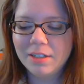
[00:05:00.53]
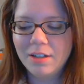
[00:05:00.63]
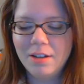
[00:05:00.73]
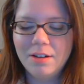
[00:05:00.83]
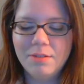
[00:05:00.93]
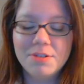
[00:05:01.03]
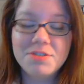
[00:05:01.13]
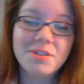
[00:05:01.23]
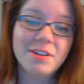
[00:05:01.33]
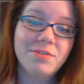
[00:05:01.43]
We're just going to
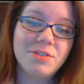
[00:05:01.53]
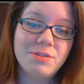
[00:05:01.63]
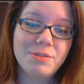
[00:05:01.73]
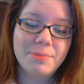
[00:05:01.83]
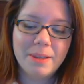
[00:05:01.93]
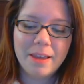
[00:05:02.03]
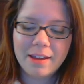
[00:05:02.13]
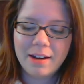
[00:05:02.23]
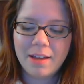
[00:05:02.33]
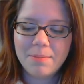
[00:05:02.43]
have to assume that that can
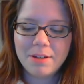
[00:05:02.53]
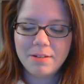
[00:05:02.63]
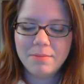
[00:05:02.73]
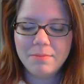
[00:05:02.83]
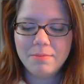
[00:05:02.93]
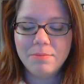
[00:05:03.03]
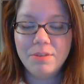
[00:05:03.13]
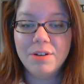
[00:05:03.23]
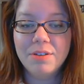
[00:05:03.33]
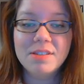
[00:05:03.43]
happen. We know the
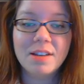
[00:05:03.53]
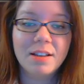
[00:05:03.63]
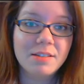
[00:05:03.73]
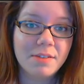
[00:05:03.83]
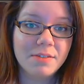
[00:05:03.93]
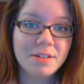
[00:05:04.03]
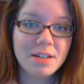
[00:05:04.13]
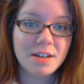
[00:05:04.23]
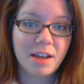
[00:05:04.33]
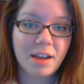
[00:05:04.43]
Cylons have her
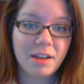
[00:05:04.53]
DNA.